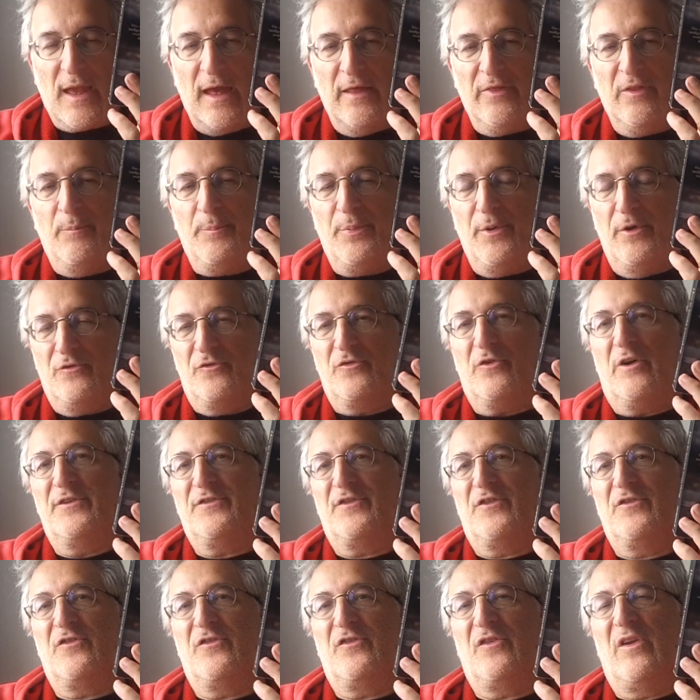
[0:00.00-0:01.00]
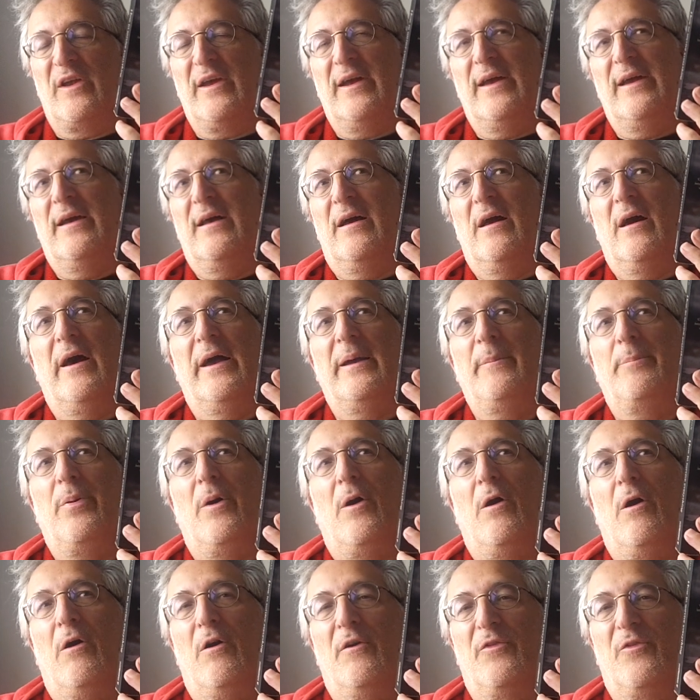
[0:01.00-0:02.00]
And the book tries to steer a
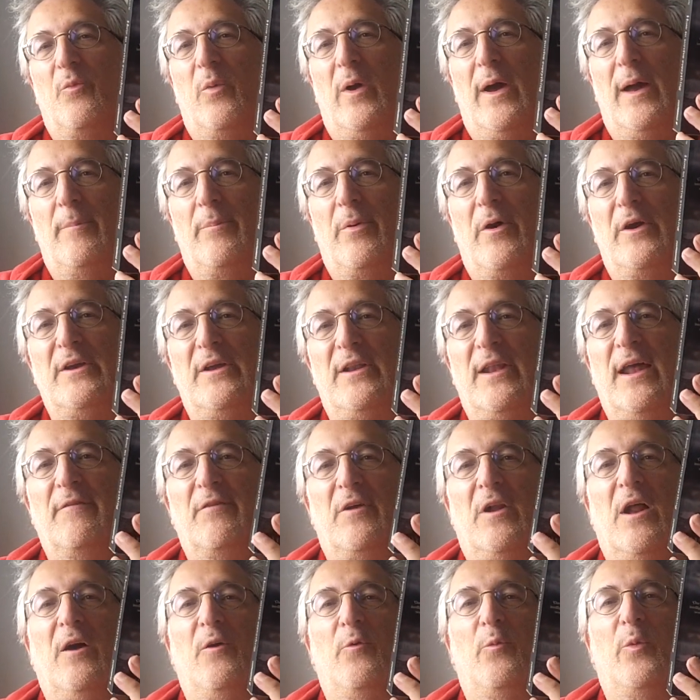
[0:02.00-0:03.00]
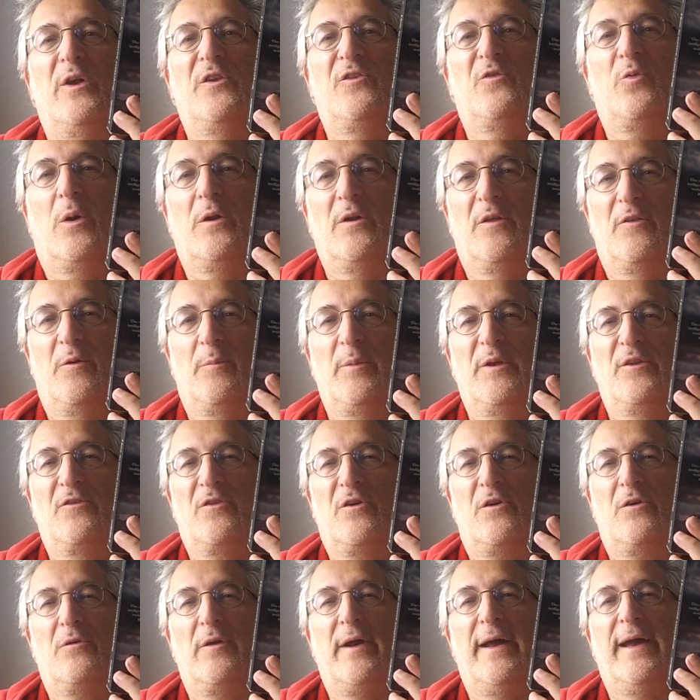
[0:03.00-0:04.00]
path whereby you never know which one of them is
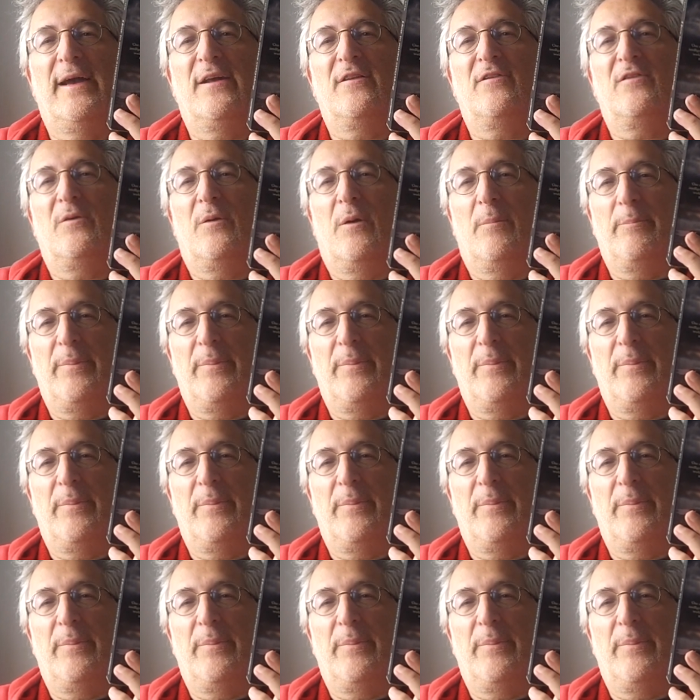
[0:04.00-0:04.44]
correct.